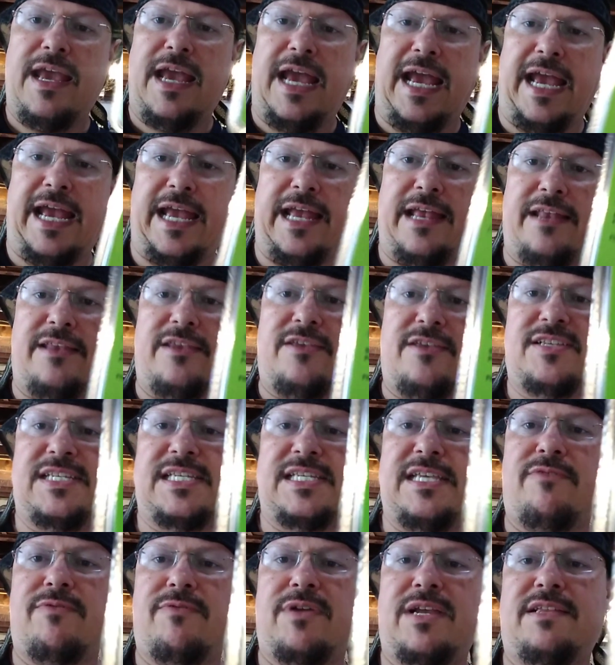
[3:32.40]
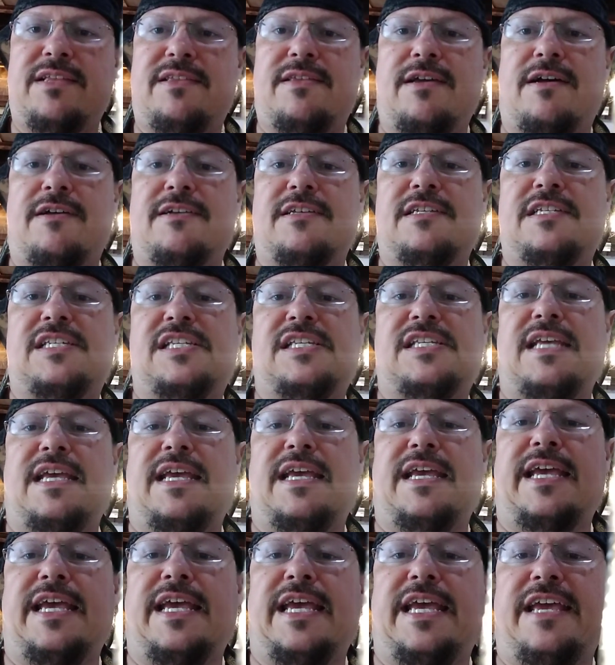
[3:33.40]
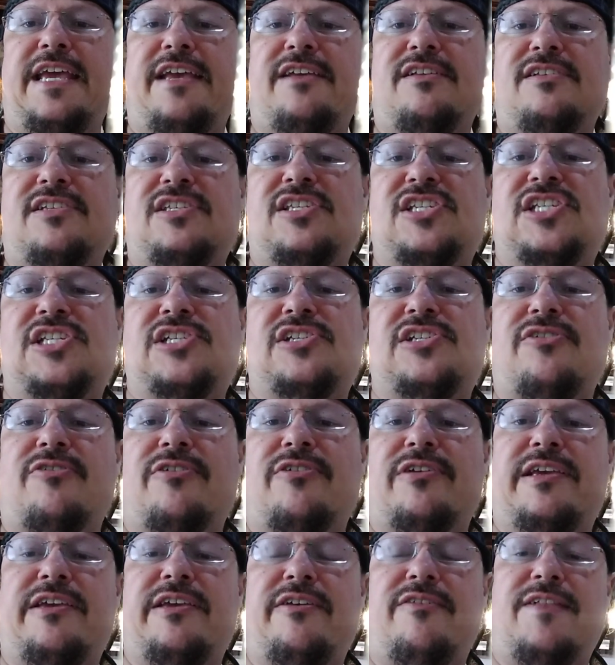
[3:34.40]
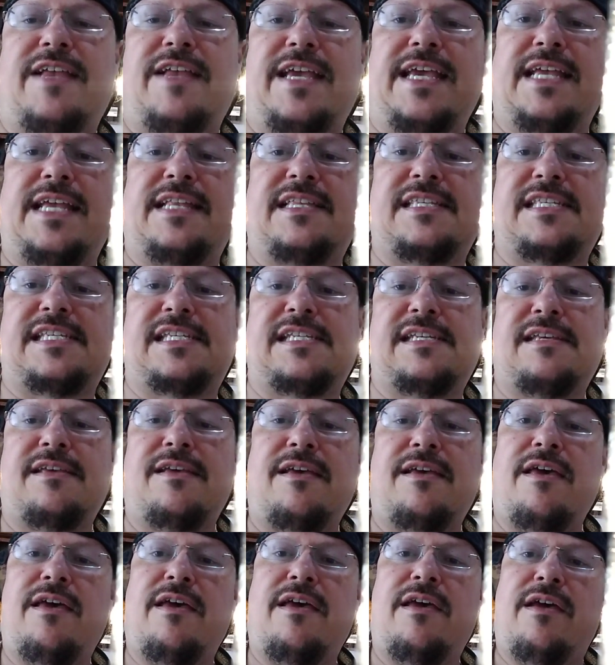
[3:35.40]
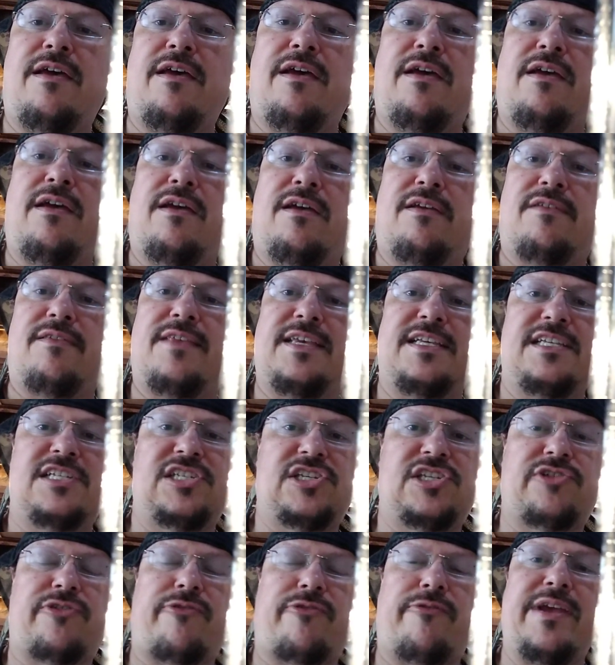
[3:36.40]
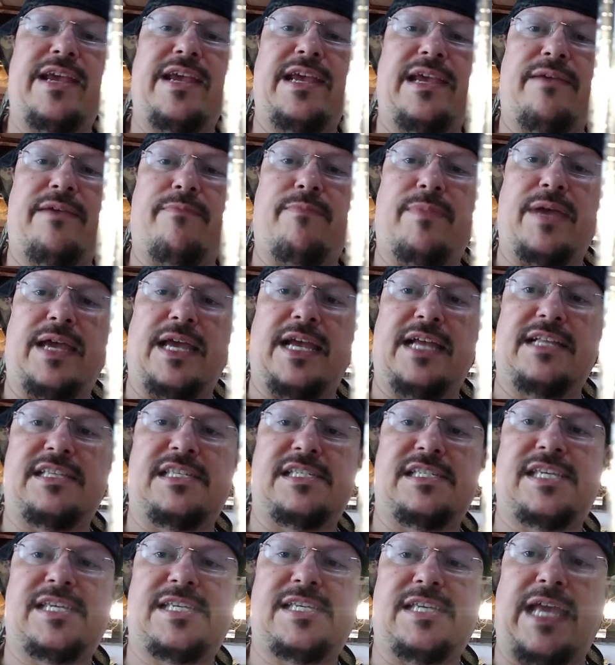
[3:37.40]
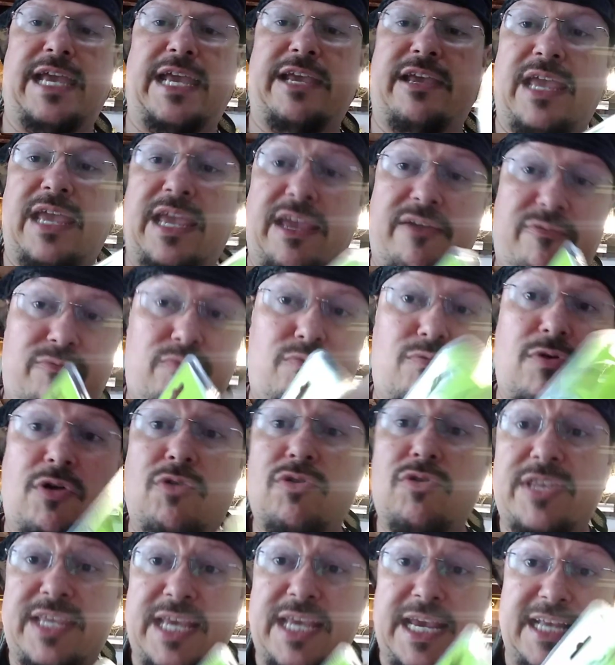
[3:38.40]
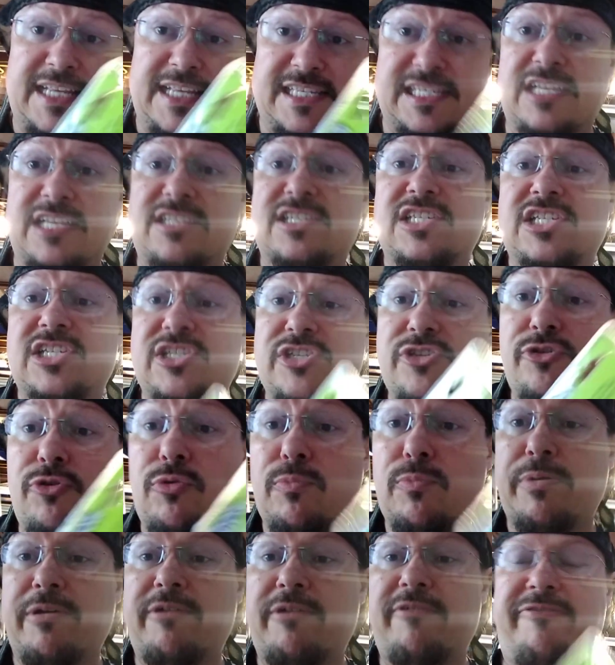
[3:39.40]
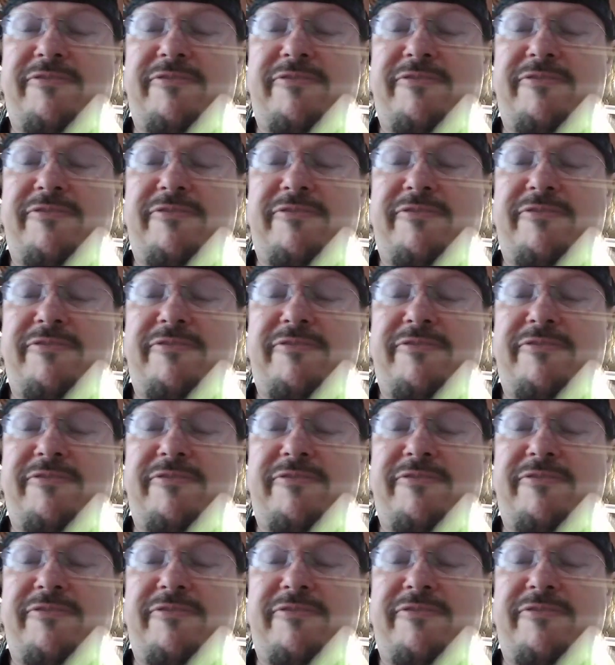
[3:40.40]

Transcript: And you see what it does? It circulates the stream. It's like it rotates it super